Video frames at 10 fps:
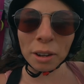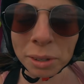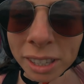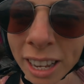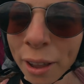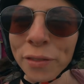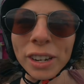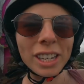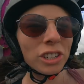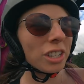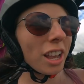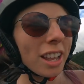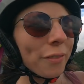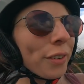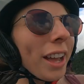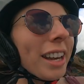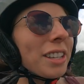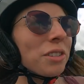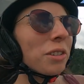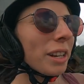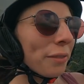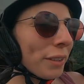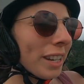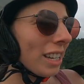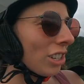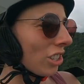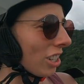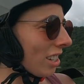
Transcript: That was Stephanie. Her flight is already finished.